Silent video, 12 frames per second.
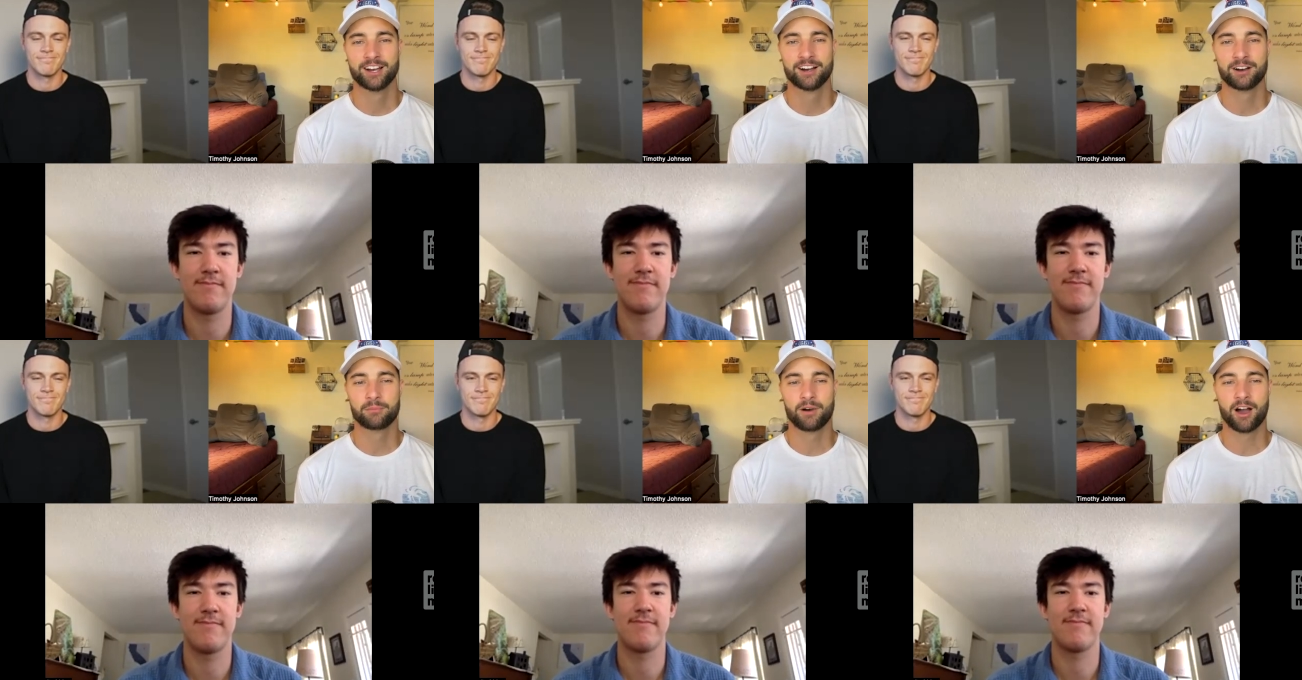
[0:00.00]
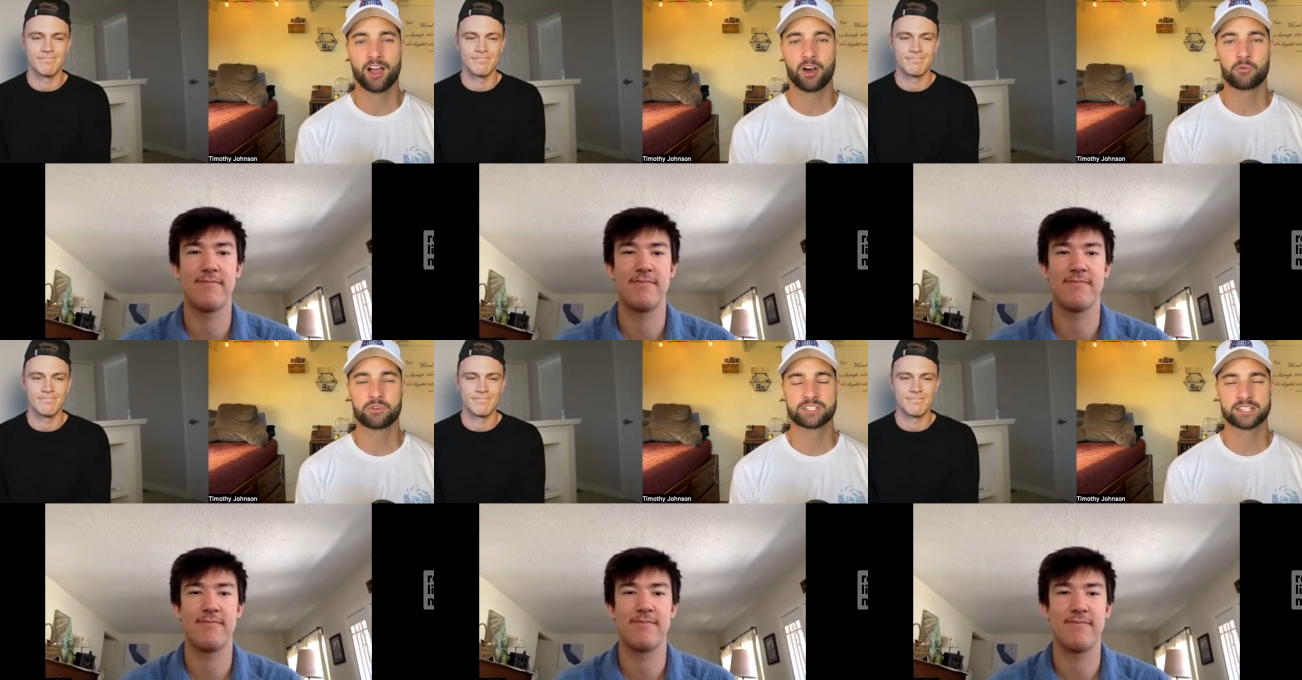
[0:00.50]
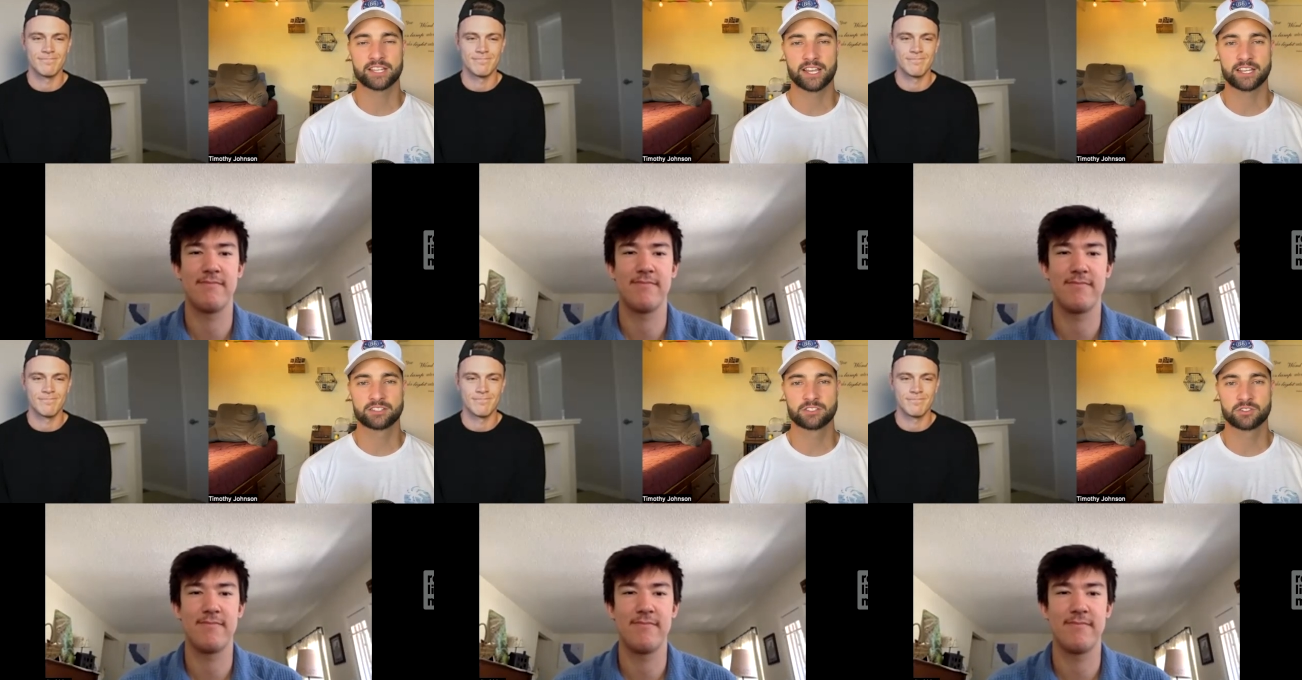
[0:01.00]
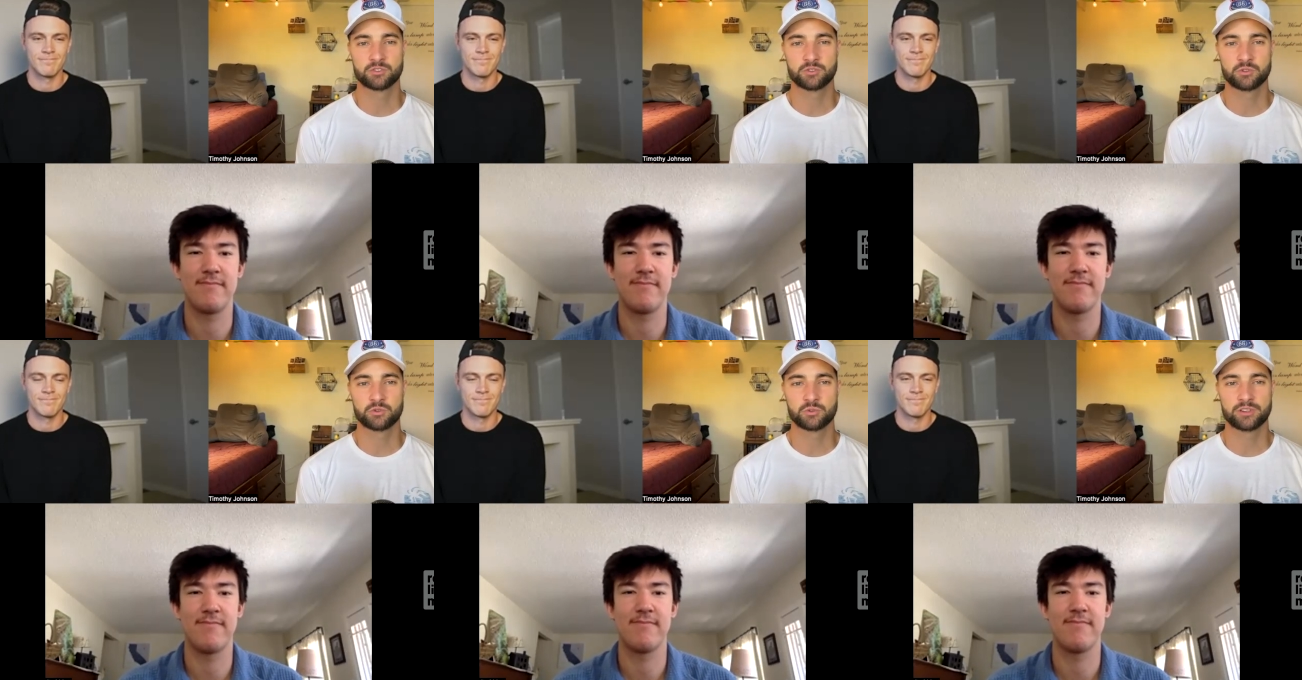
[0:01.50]
Speaker 1: um, I always like
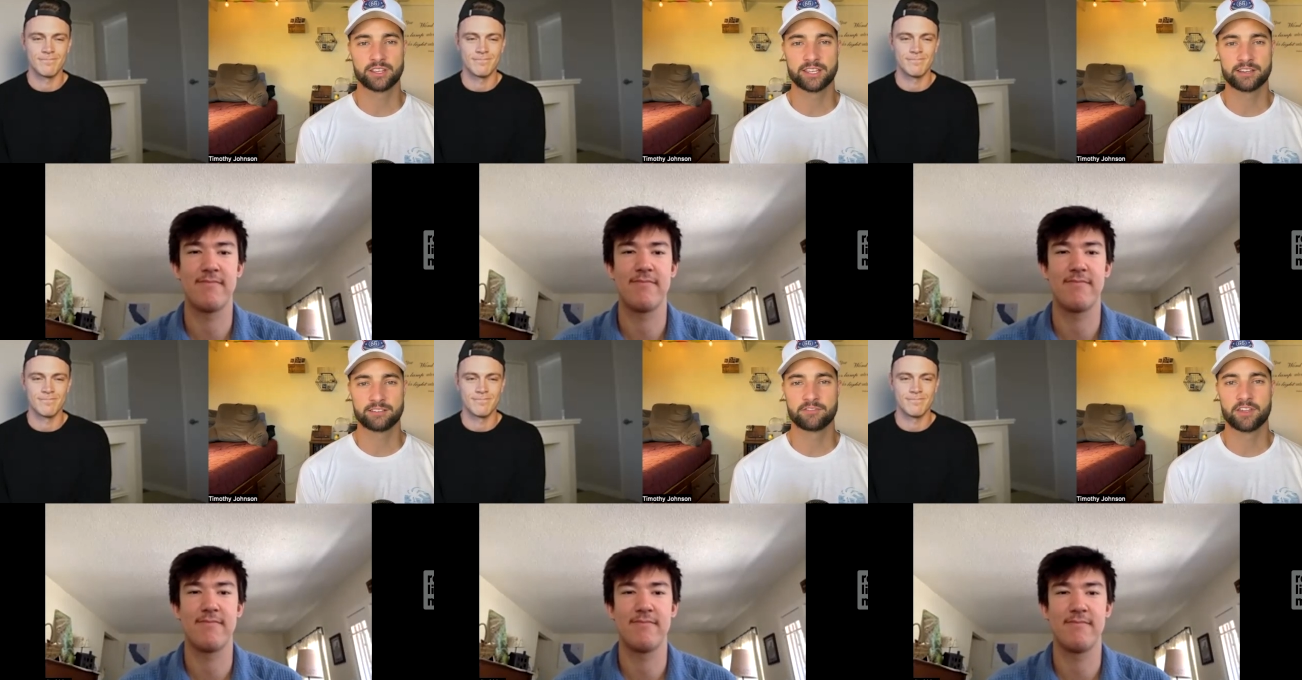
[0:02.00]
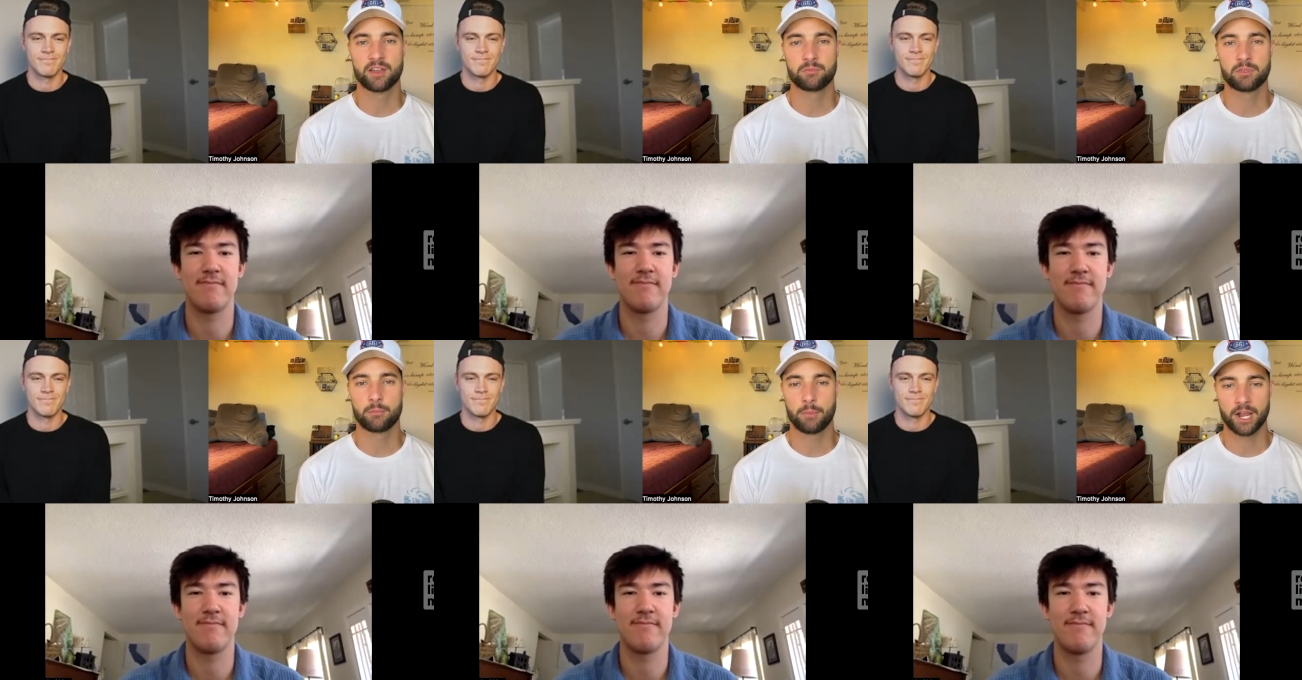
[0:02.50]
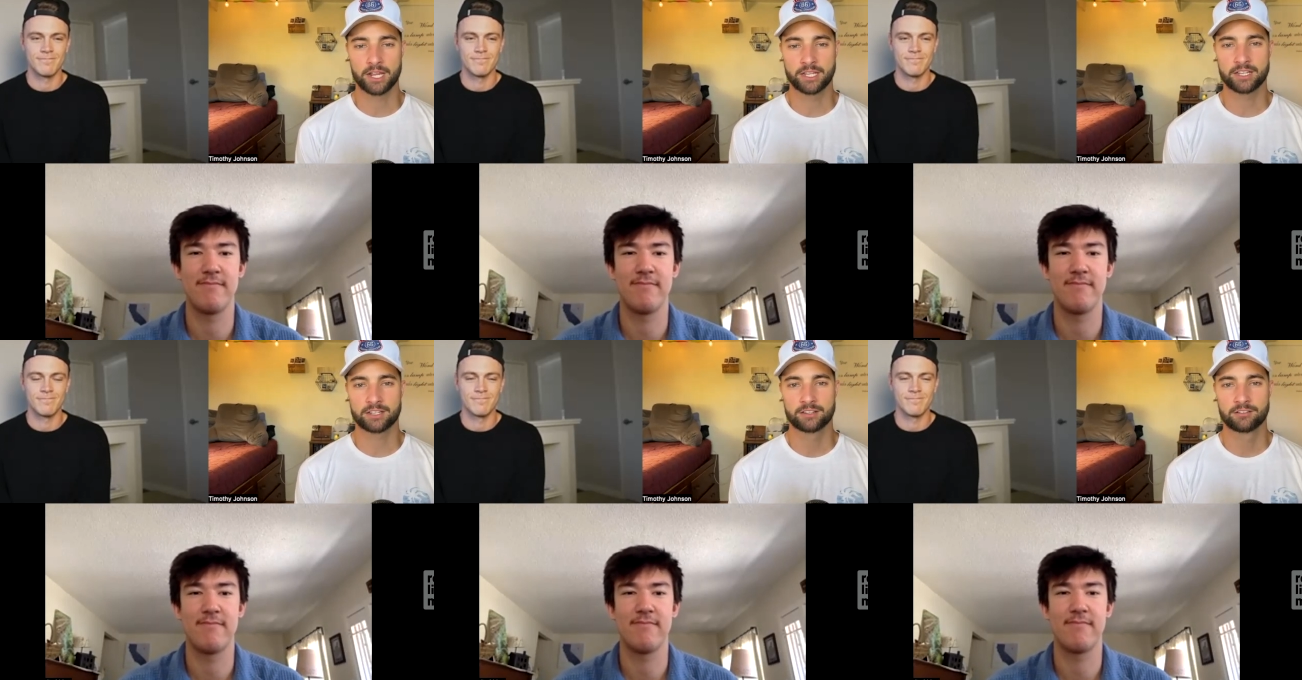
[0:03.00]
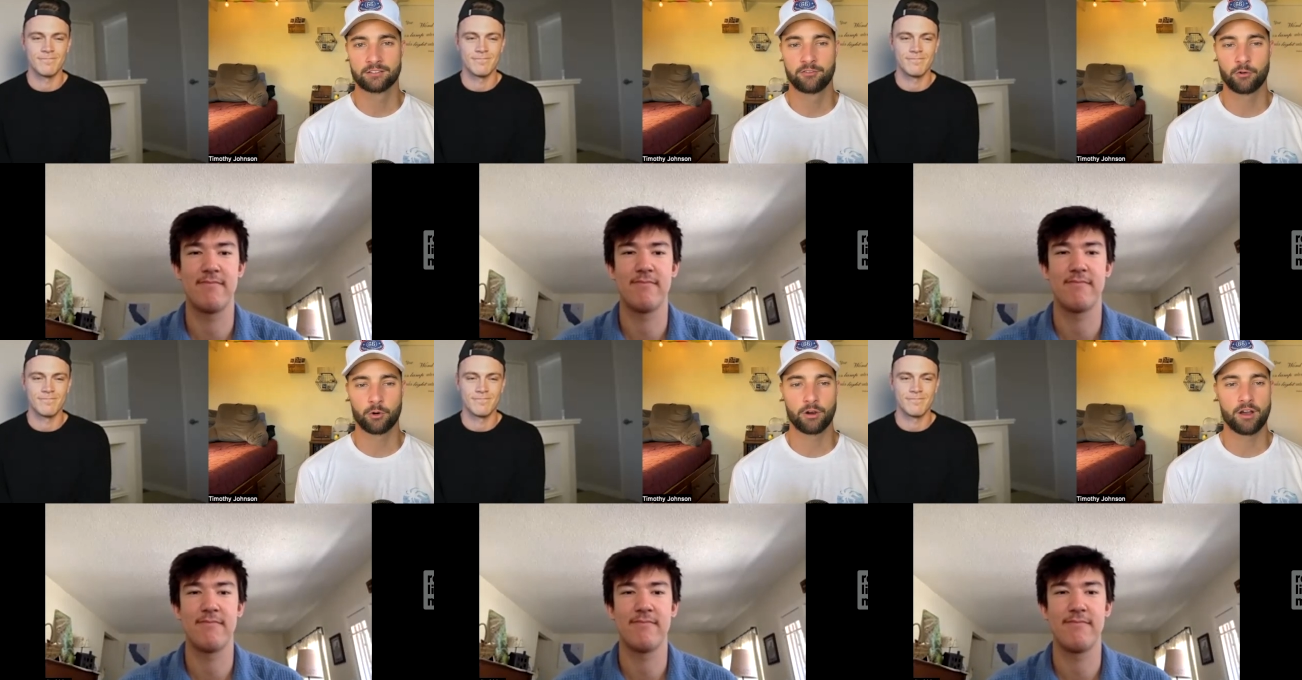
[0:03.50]
to give them the mic
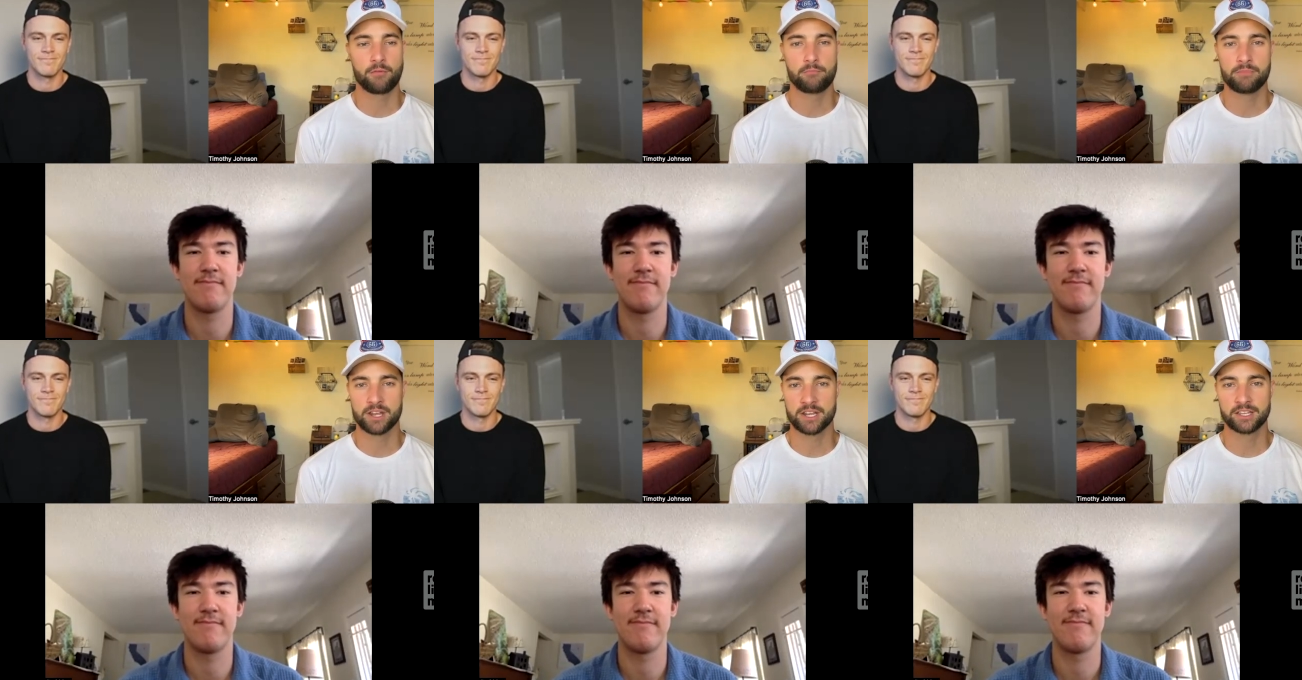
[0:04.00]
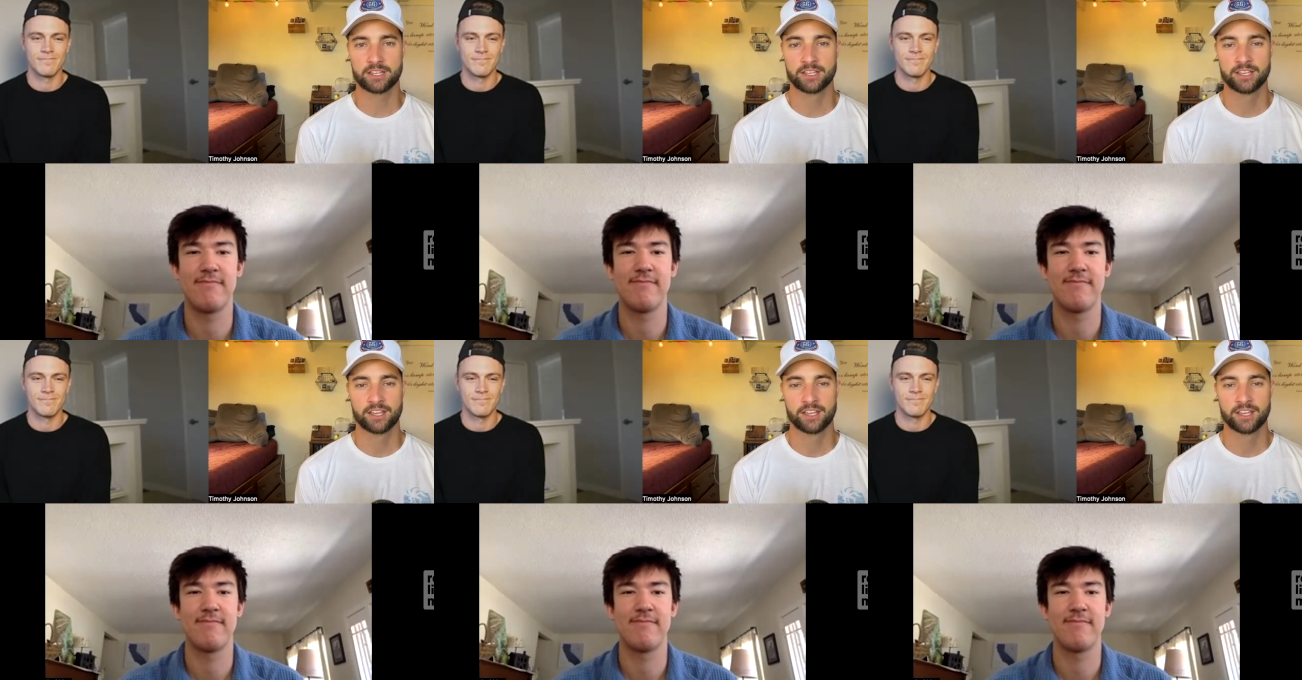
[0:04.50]
for a minute